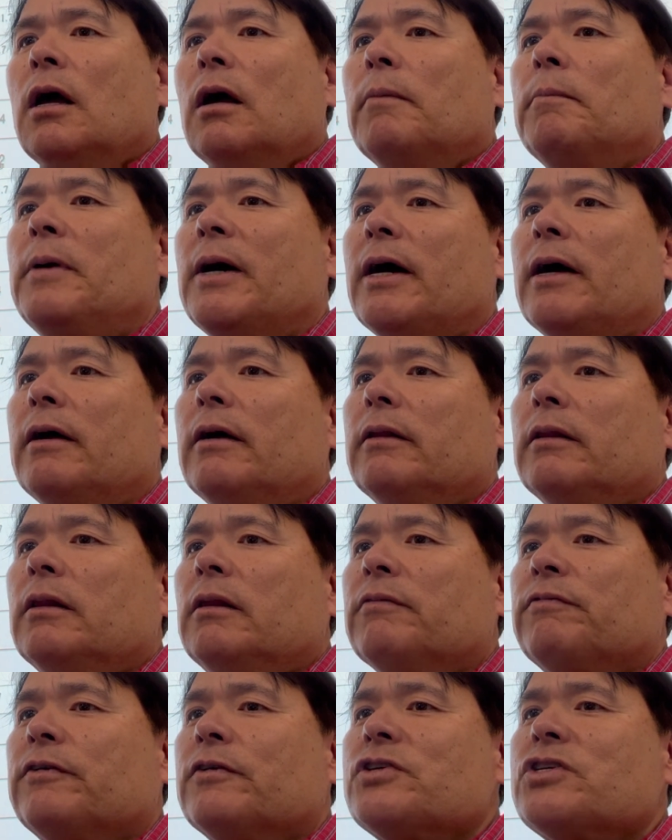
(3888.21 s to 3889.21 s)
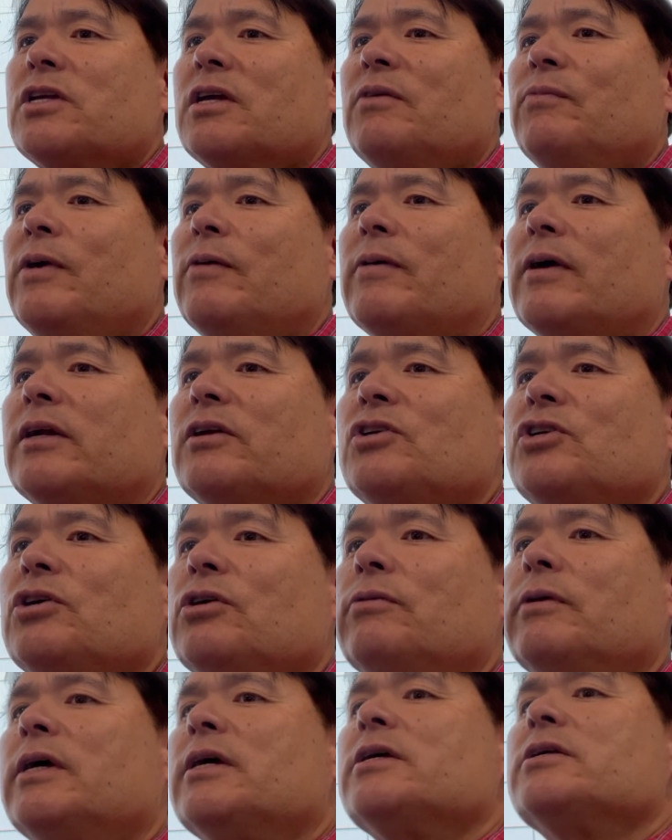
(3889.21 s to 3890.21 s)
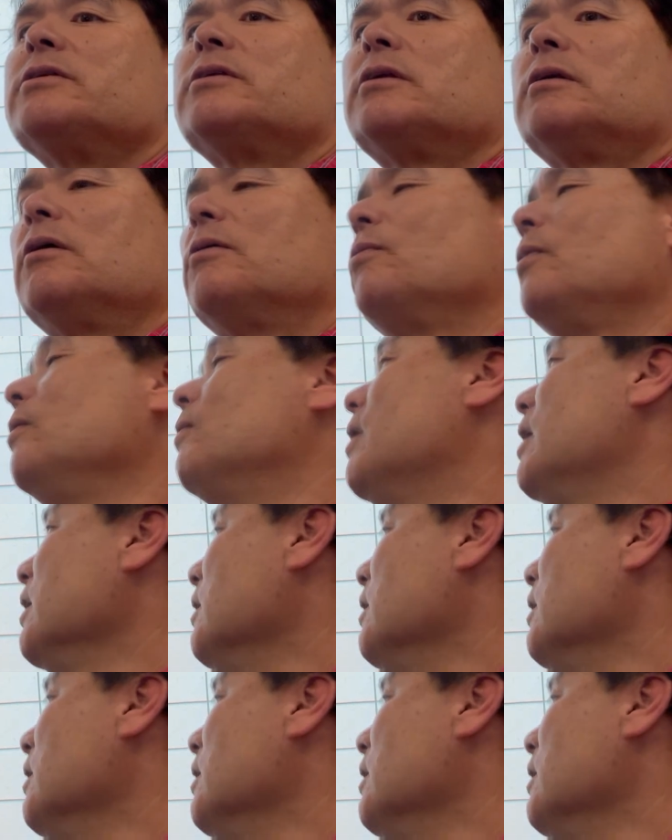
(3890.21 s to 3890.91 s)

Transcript: But the first thing we want to do is we want